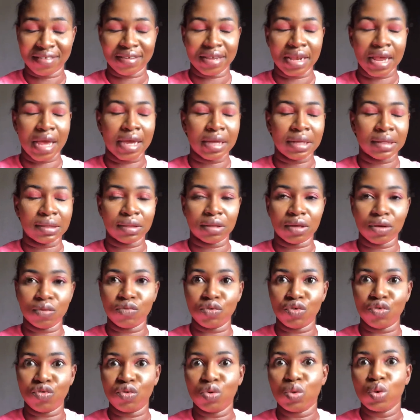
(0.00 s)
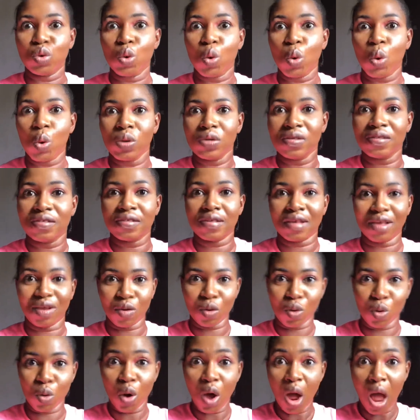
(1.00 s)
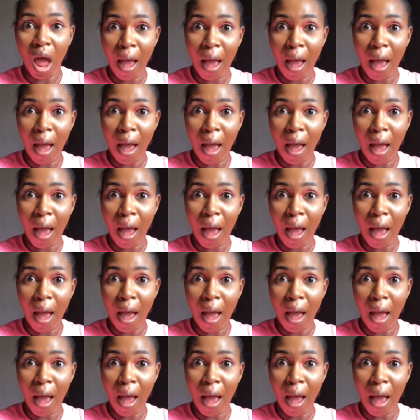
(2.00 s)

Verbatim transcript: like there is no single